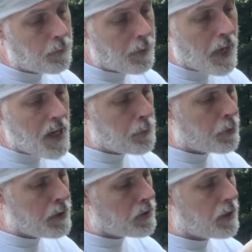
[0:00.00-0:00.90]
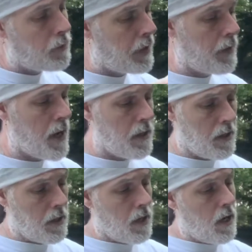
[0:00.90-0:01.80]
aspirin and stuff like that.
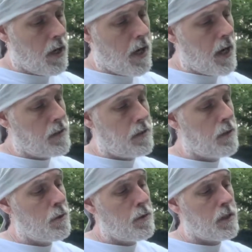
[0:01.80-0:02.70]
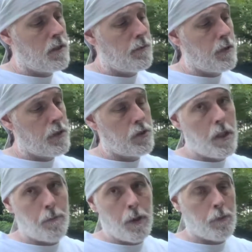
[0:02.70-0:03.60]
This is the first
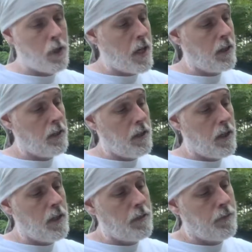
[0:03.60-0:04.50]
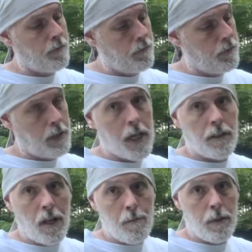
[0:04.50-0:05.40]
trip I'm trying the
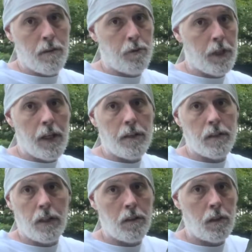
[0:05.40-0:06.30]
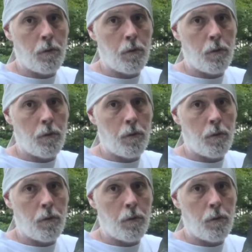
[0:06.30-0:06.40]
Catadine B-Free. I got sick of dealing